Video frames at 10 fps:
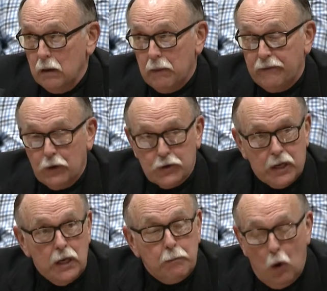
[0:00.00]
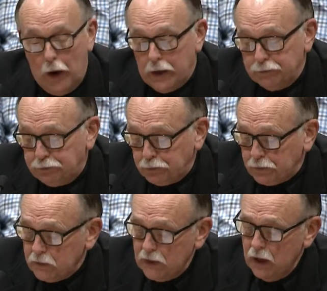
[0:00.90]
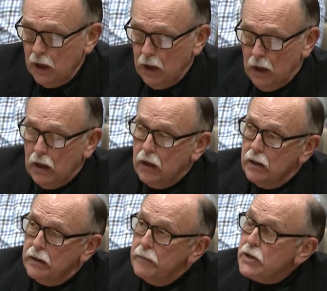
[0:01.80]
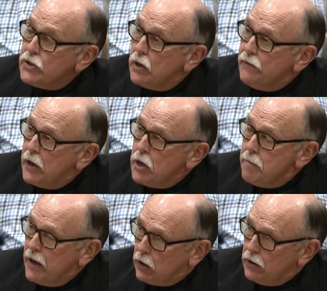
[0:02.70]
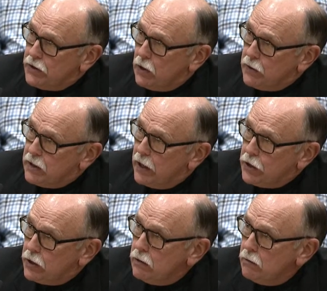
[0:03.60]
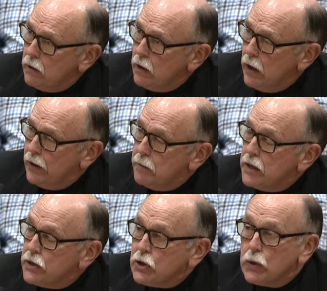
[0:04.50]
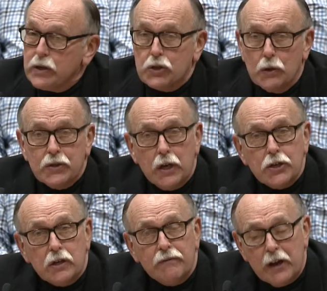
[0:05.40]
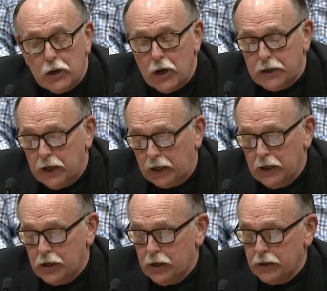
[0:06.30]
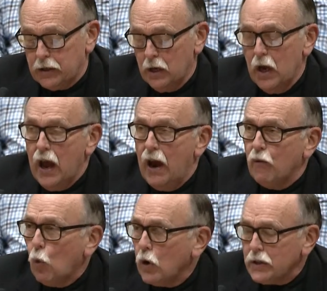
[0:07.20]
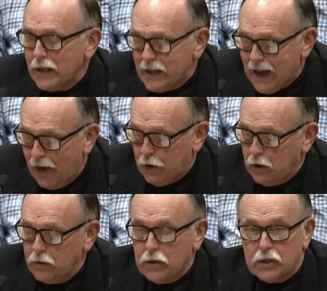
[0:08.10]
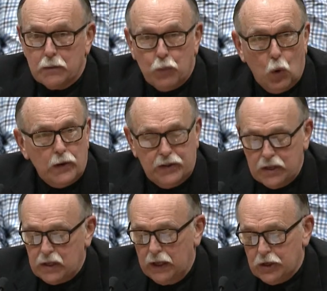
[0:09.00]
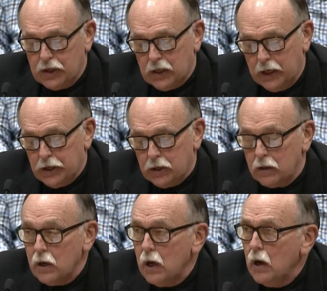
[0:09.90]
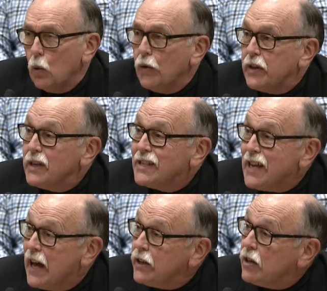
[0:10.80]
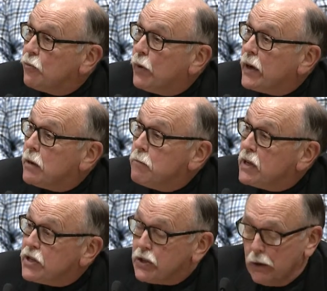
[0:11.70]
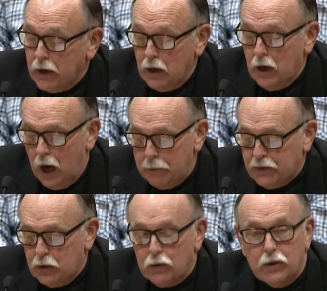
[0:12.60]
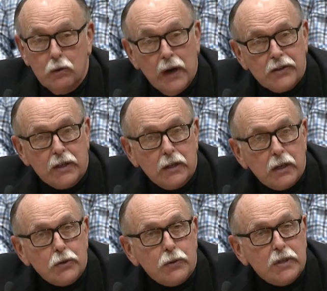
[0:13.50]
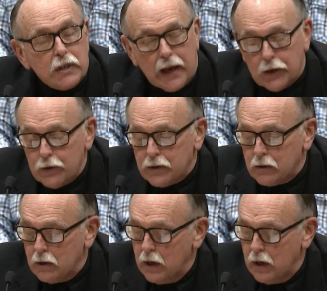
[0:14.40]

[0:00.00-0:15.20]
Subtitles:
My first key point, the Minnesota Veterinary Medical Association and the Minnesota Association of Veterinary Technicians have worked together to support this legislation with the intent of bringing Minnesota up to U.S. industry standards